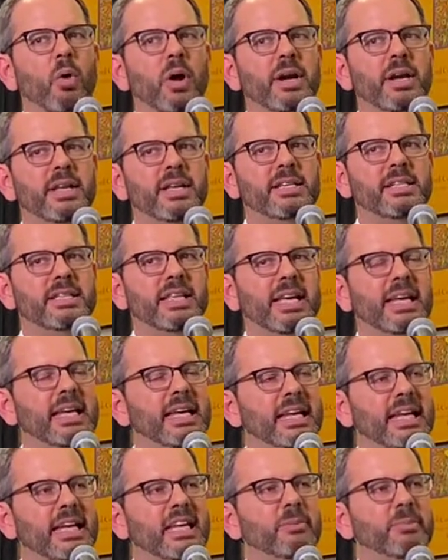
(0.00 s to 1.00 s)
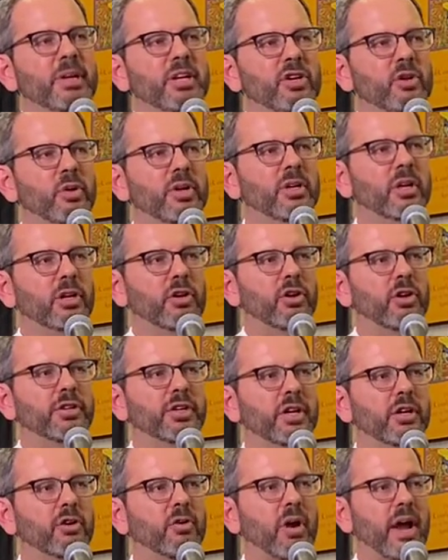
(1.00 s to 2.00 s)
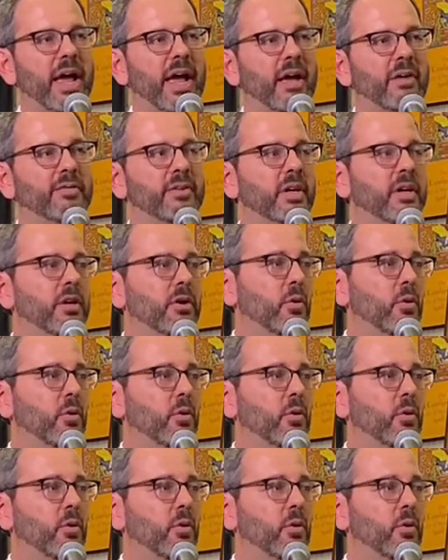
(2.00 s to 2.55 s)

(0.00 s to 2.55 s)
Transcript: what it is they need to be doing to learn their craft.